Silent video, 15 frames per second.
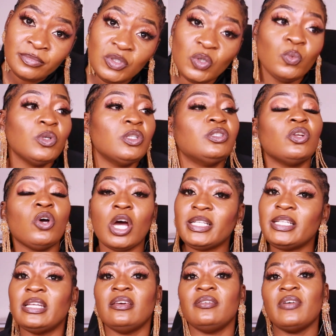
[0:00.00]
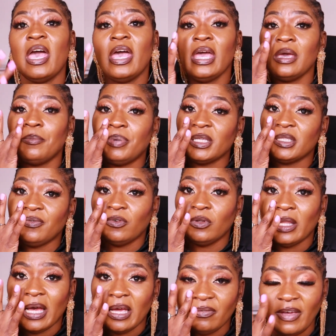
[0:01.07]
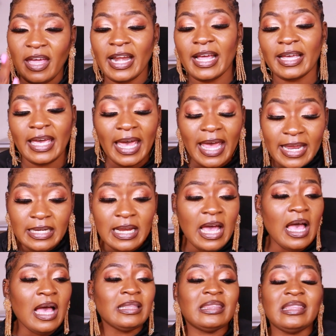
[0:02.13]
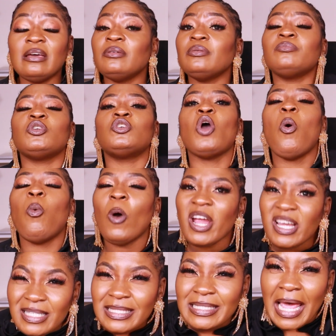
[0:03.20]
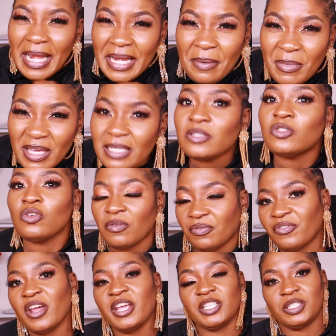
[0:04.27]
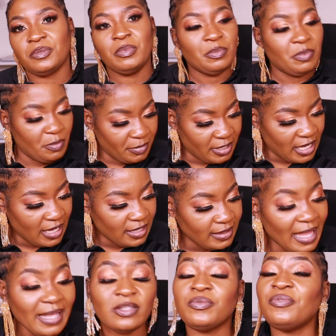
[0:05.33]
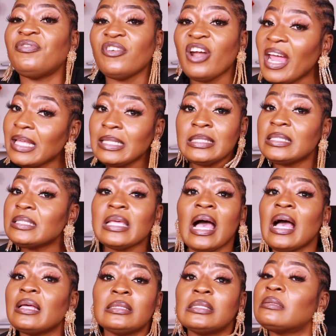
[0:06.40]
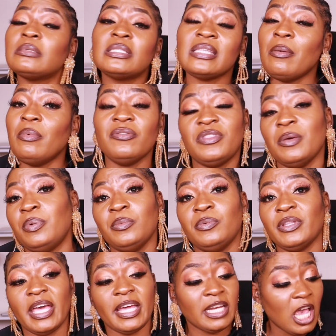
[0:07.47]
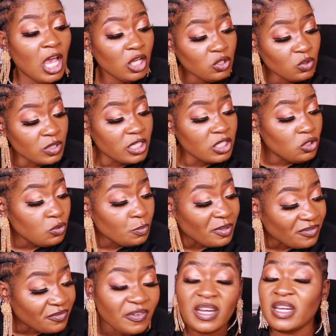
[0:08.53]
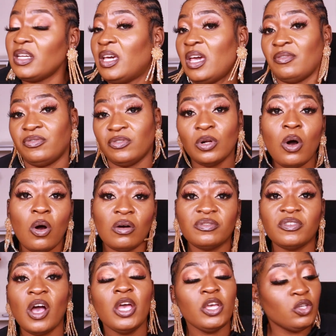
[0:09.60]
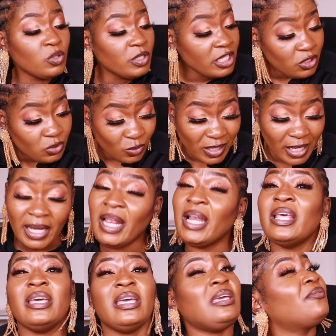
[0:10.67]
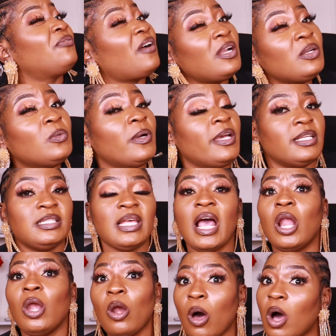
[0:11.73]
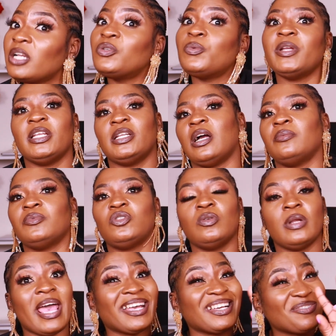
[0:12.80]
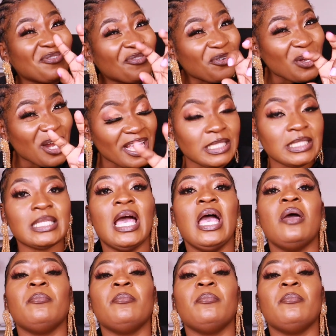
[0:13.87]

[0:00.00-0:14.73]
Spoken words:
You will not live a peaceful life. And again, your worst enemy is your friend, Shibubumke. Like, friends are some of the people that you need to be very careful of. You need to really evaluate a lot when it comes to like friends,